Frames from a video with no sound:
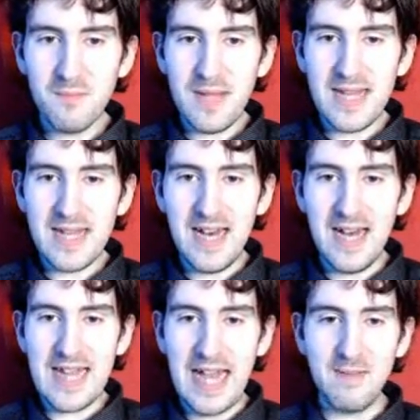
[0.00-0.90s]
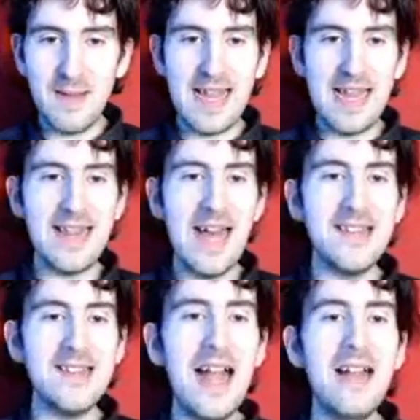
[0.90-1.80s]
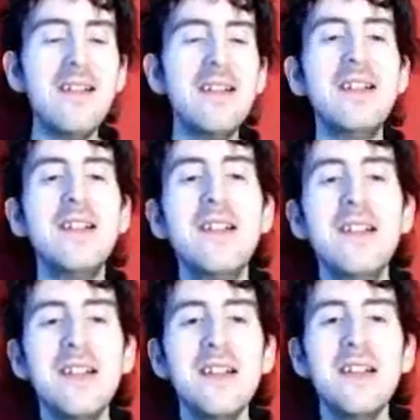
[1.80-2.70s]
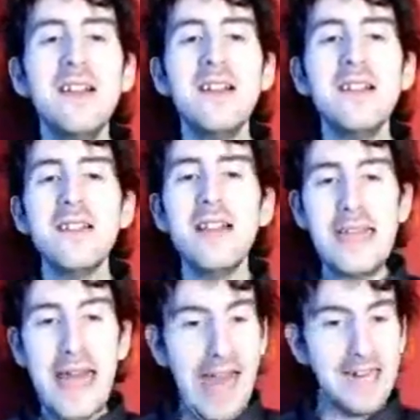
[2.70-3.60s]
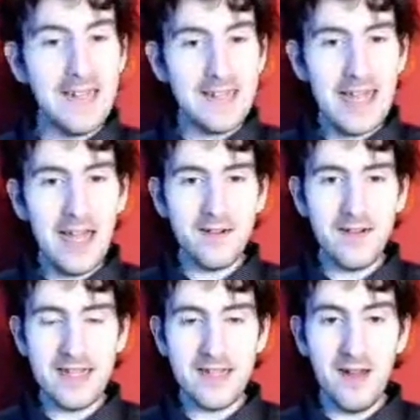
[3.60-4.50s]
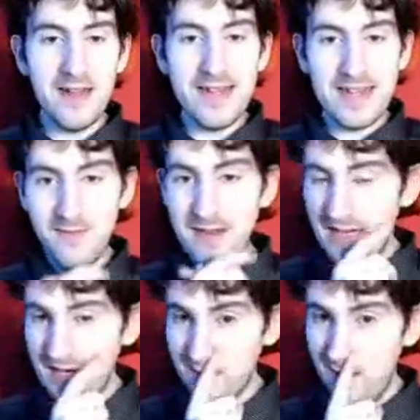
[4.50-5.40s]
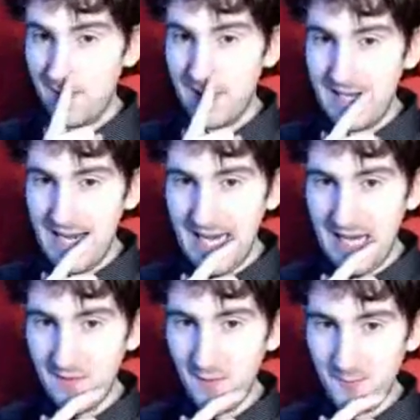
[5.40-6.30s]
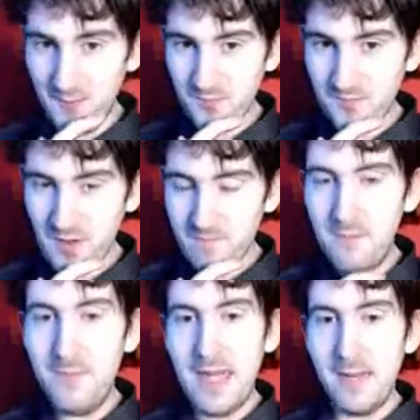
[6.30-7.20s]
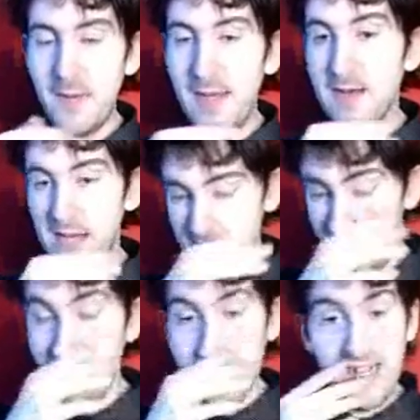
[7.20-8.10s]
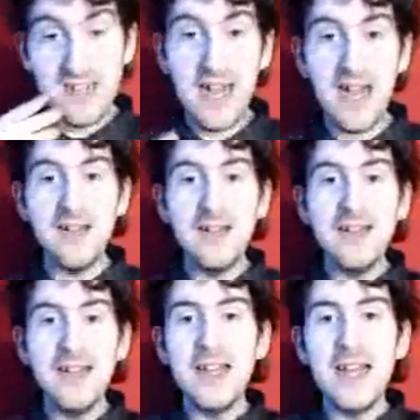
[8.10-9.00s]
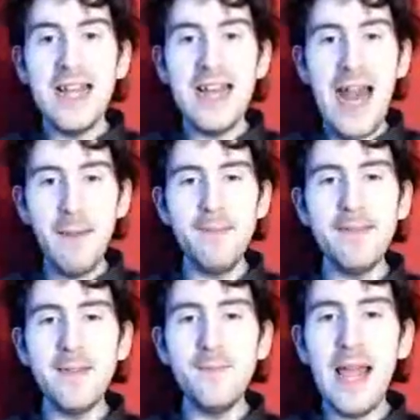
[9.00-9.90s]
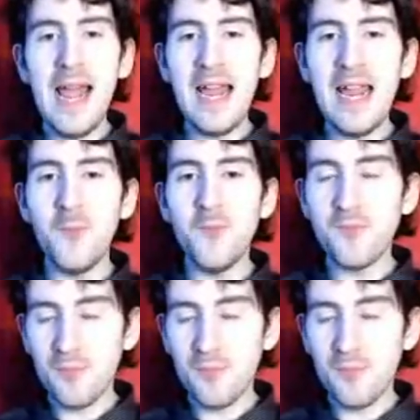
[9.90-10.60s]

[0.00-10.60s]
Because, as I'm about to get to that. So, location of Zero Crystal, this is what I could not believe when Billy revealed it to Risa. It happens to be,